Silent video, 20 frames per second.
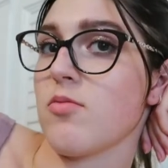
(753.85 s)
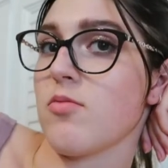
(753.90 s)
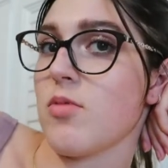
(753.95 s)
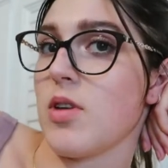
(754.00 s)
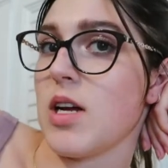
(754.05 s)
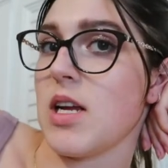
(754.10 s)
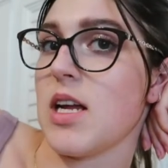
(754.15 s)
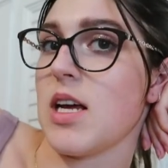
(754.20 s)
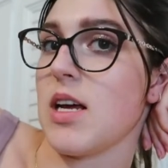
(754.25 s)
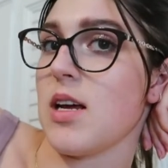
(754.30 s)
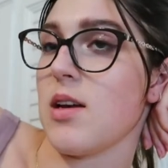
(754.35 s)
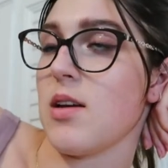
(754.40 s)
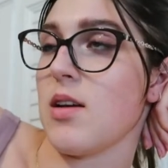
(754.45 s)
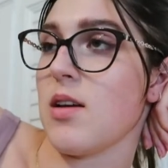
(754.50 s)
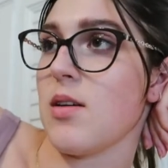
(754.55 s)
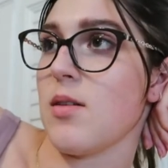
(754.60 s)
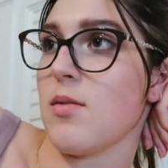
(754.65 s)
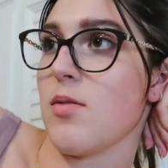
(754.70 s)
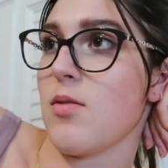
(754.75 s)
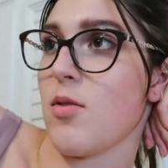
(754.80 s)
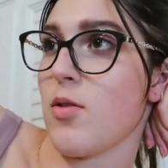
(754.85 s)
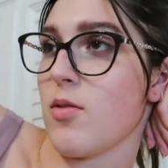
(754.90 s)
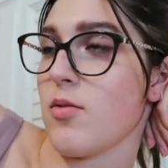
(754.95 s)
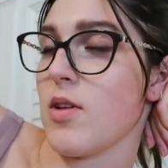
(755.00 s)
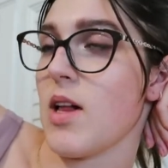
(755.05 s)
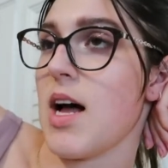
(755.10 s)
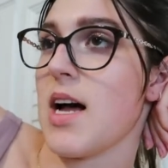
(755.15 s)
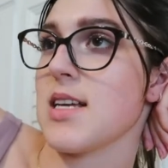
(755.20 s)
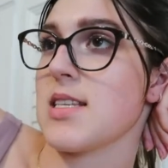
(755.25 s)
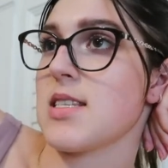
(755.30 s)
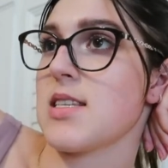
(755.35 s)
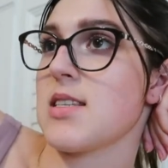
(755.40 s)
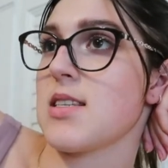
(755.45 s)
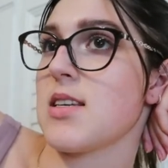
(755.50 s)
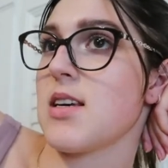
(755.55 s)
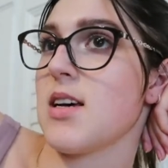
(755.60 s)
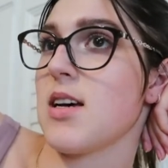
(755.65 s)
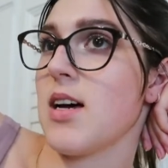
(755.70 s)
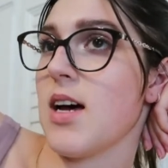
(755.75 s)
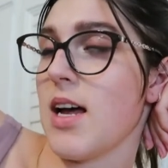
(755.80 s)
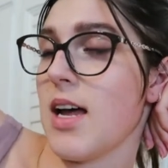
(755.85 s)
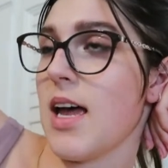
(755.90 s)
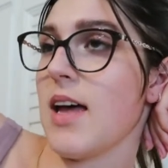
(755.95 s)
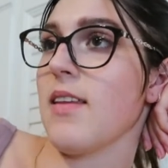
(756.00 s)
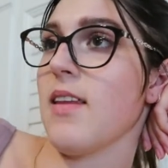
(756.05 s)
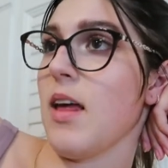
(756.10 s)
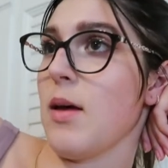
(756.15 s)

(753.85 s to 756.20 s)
reading Throne of Glass again,